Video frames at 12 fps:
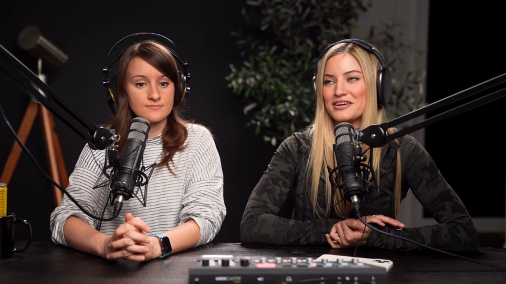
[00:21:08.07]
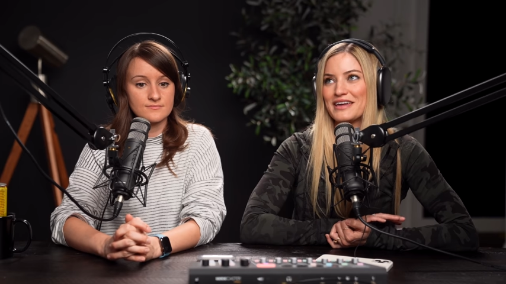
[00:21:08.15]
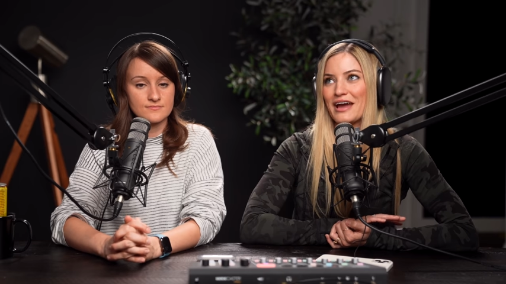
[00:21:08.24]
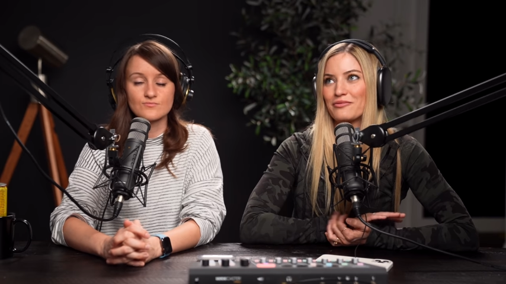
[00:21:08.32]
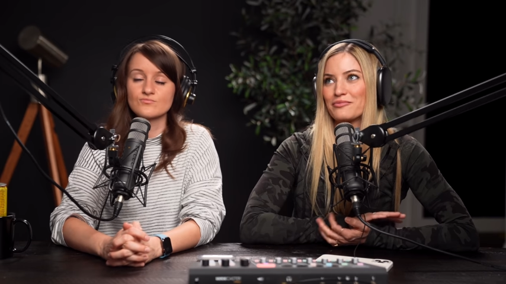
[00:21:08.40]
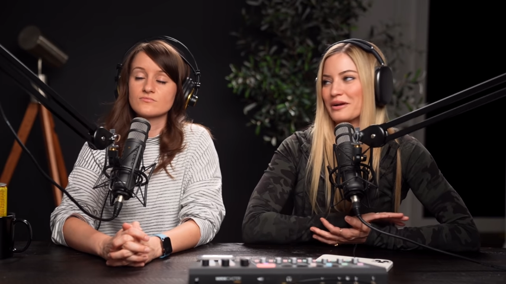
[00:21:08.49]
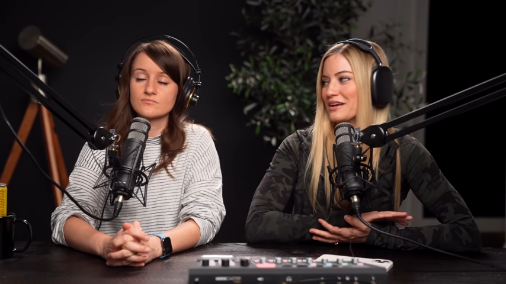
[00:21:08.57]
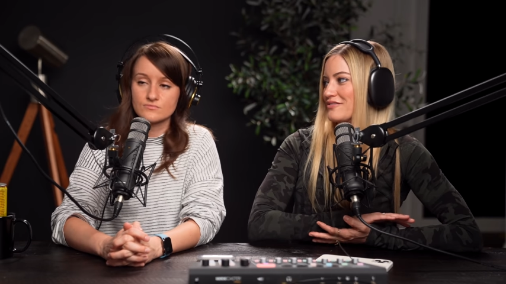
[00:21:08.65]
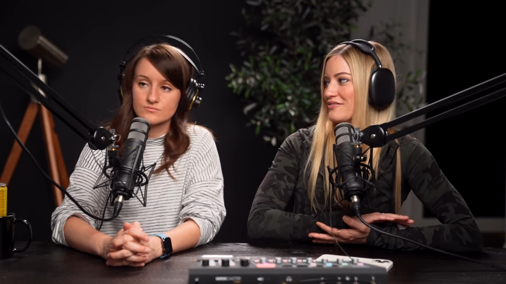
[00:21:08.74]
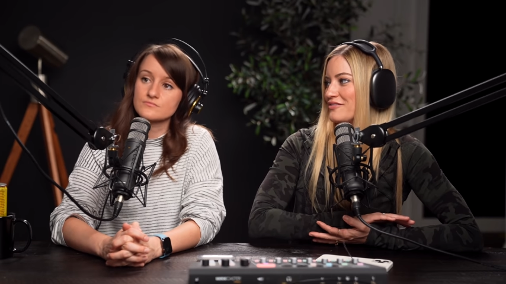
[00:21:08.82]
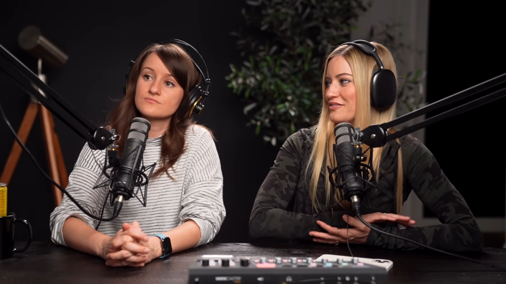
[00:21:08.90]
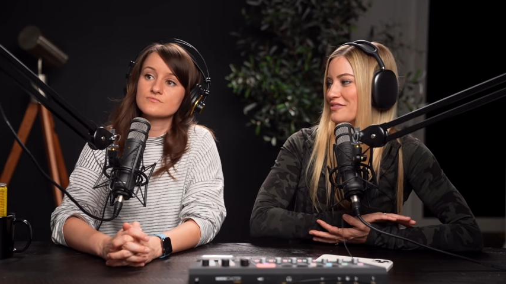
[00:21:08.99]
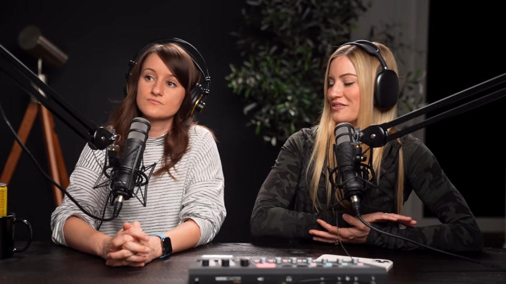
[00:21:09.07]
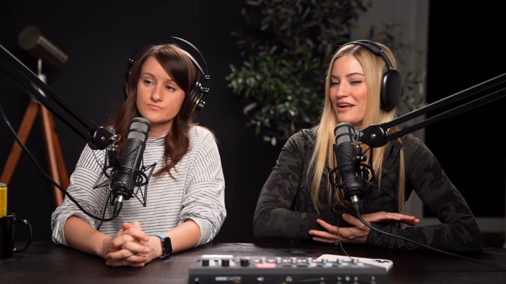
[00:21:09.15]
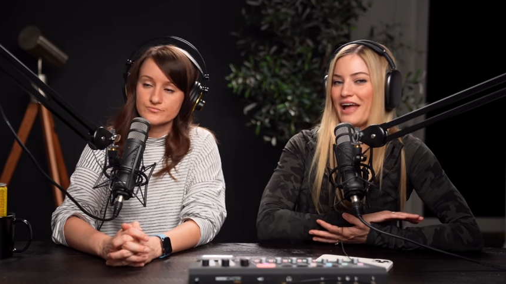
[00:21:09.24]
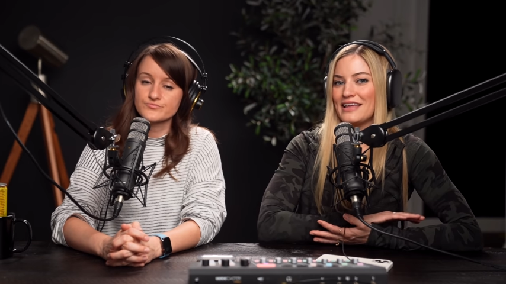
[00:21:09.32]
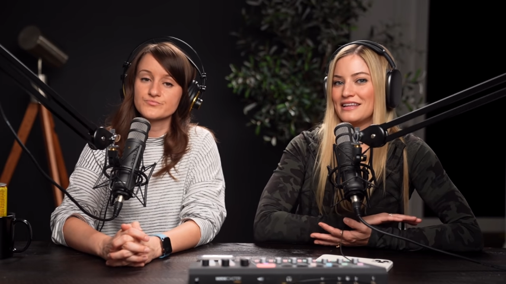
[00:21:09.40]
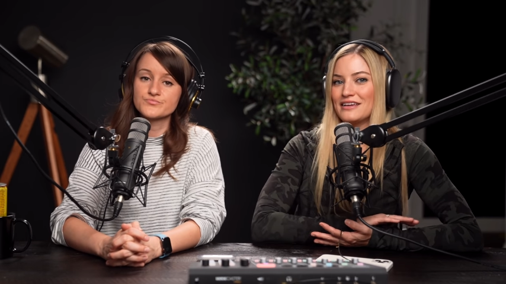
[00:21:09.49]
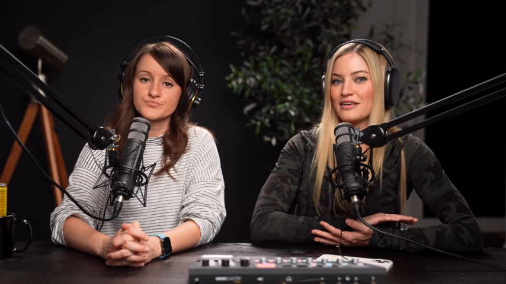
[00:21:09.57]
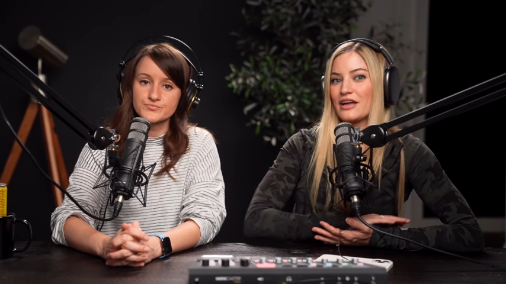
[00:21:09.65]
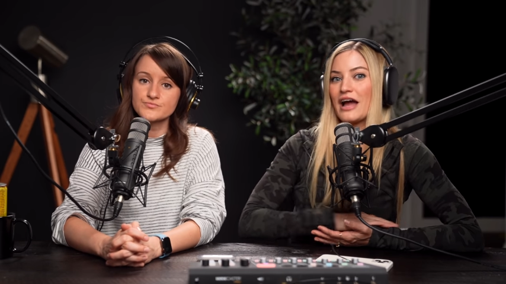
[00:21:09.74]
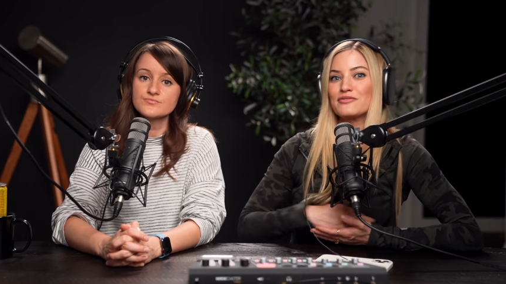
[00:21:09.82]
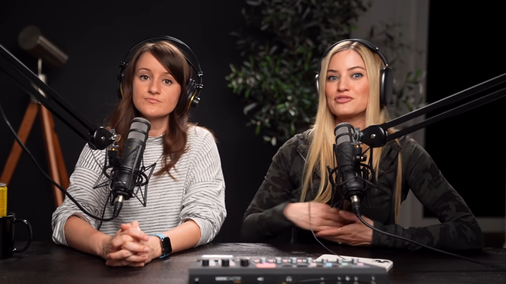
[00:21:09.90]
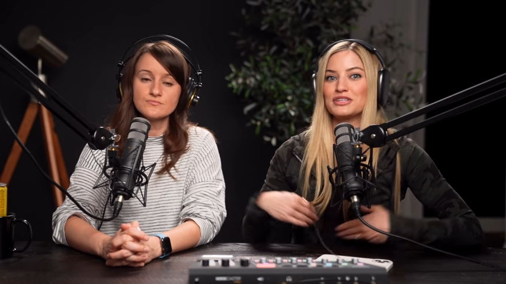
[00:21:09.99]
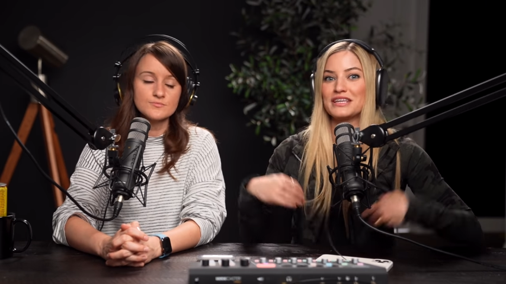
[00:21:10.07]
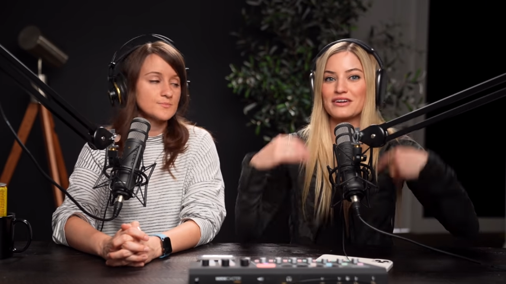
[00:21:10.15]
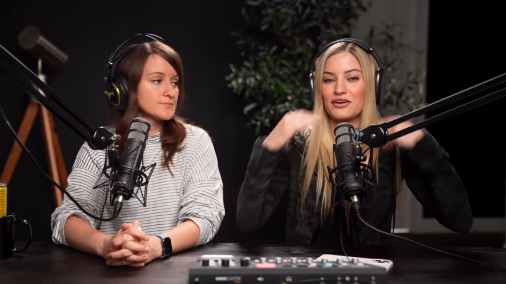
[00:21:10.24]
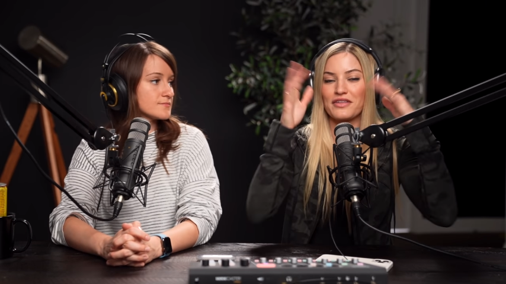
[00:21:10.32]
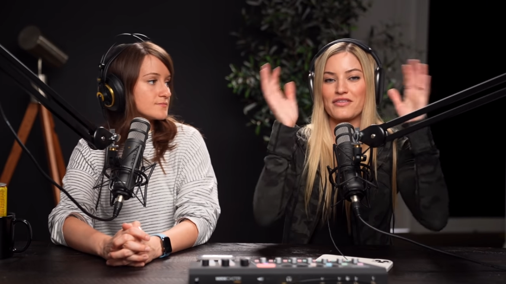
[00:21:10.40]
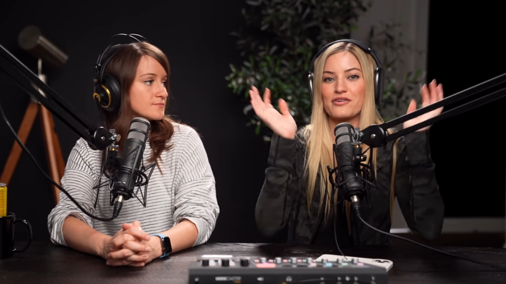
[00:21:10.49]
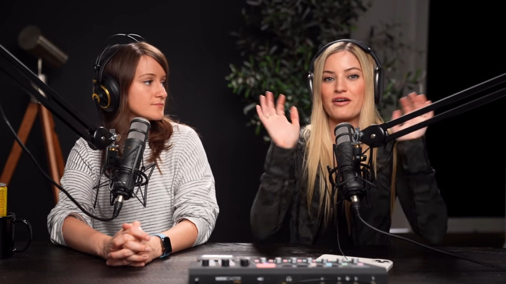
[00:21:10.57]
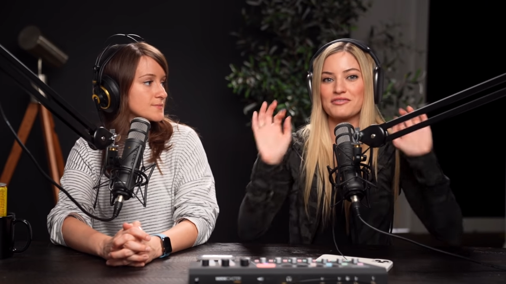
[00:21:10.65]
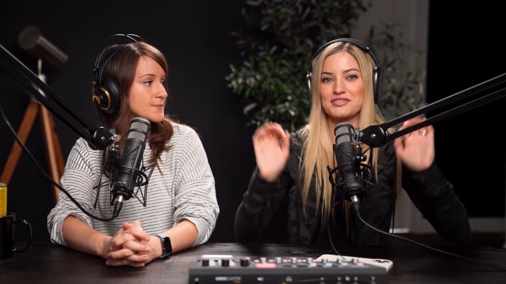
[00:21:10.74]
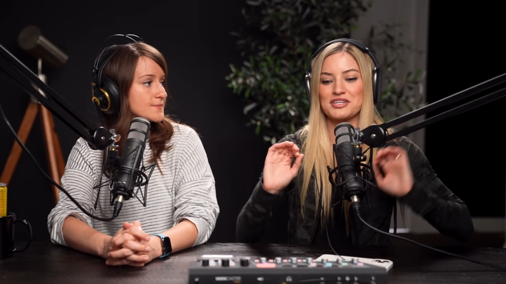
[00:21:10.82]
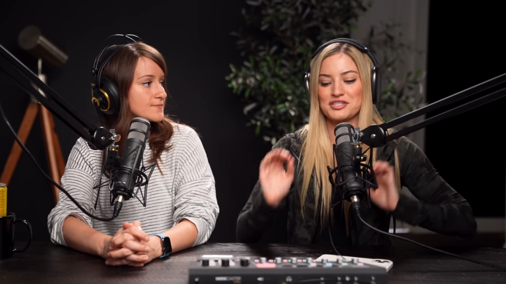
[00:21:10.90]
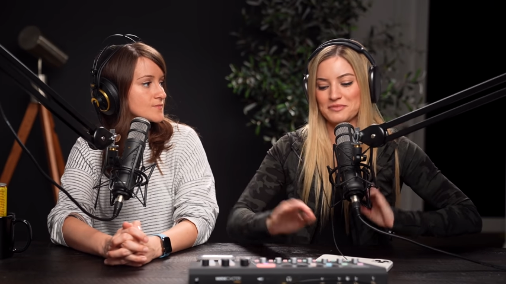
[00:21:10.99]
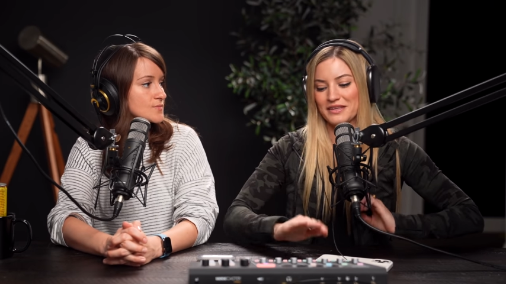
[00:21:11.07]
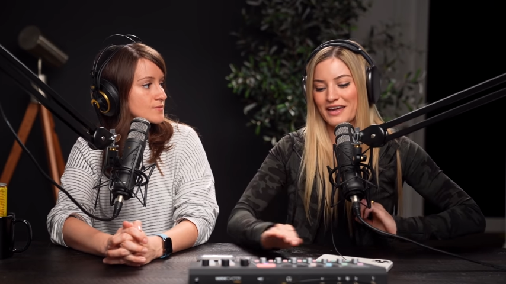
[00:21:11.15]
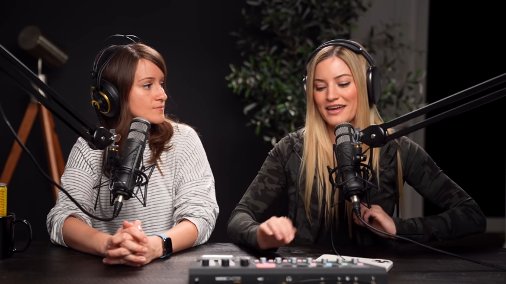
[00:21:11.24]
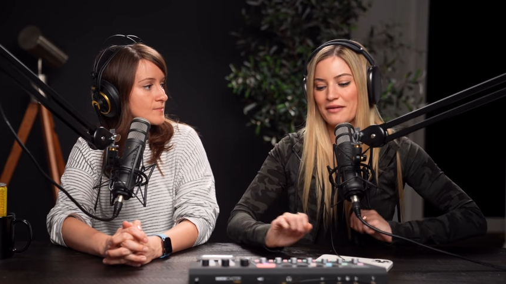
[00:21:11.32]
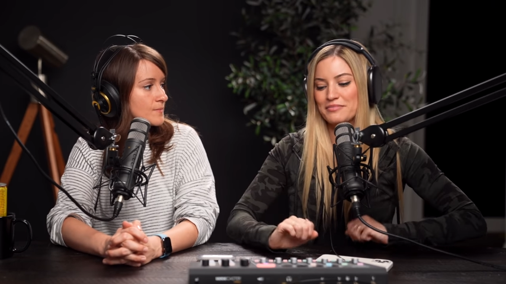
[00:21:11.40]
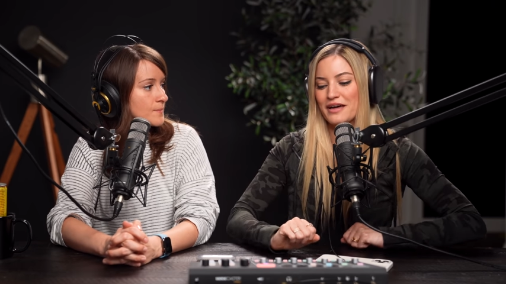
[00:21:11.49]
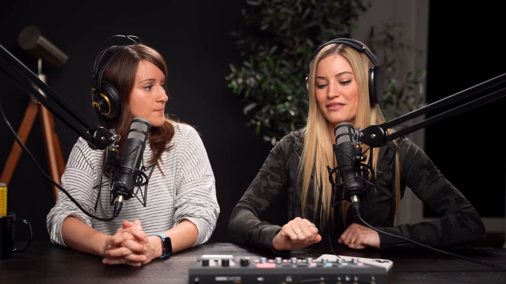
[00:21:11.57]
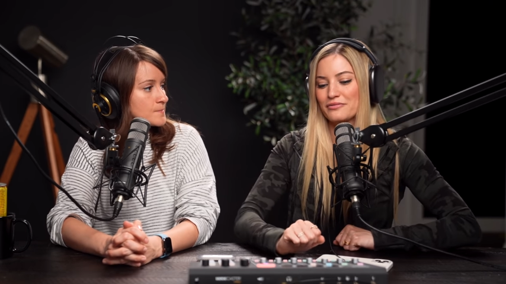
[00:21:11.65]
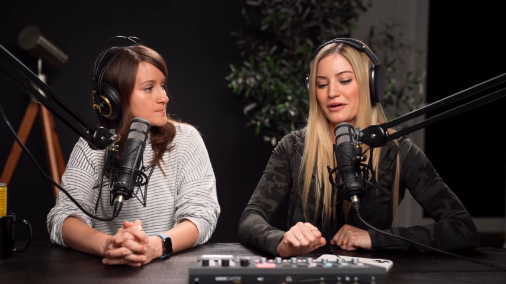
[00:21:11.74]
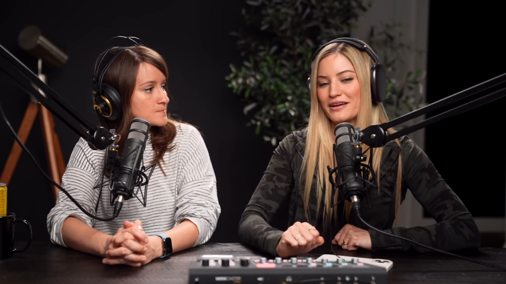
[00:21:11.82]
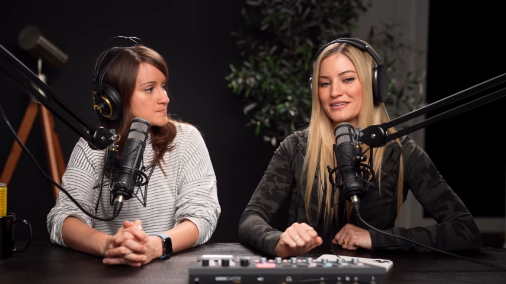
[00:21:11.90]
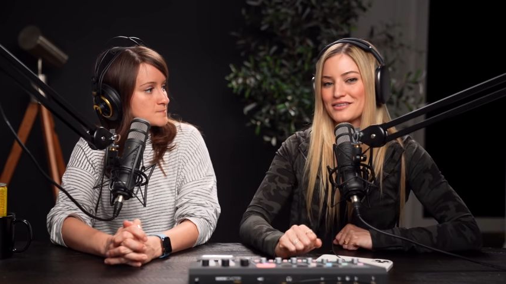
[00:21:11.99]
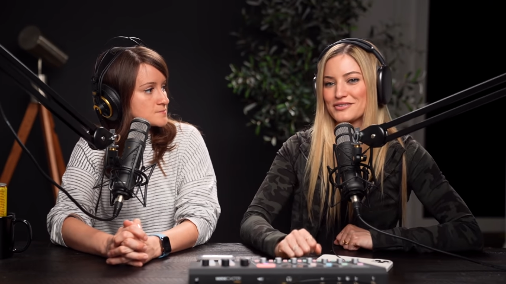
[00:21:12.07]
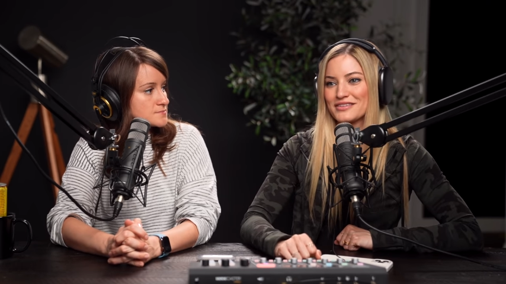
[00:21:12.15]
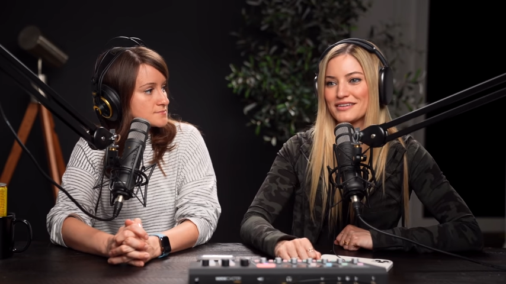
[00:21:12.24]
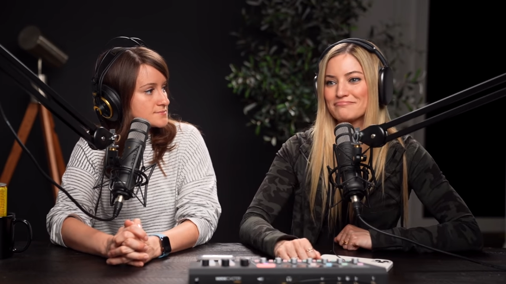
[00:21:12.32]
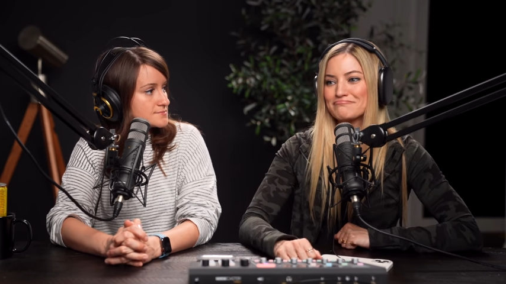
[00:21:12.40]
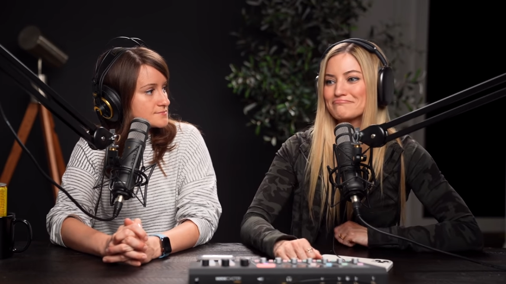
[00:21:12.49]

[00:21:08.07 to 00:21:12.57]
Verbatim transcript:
Speaker 1: get rid of any like I deleted all the other conversations, but like I kept that thread because I was like.